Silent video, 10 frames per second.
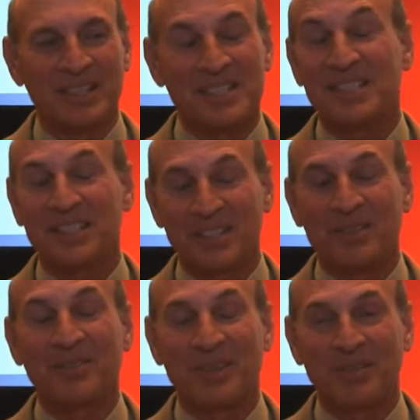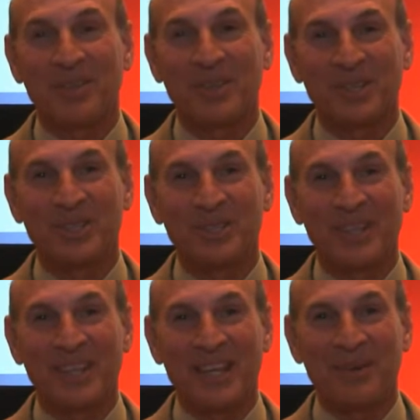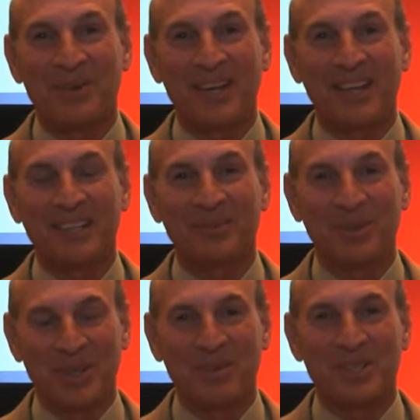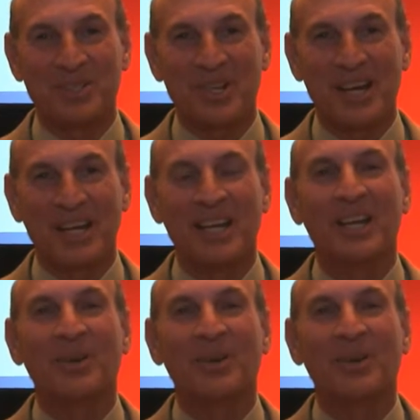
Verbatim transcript: I said, you know, I've never thought of doing it that way. We'll give it a try.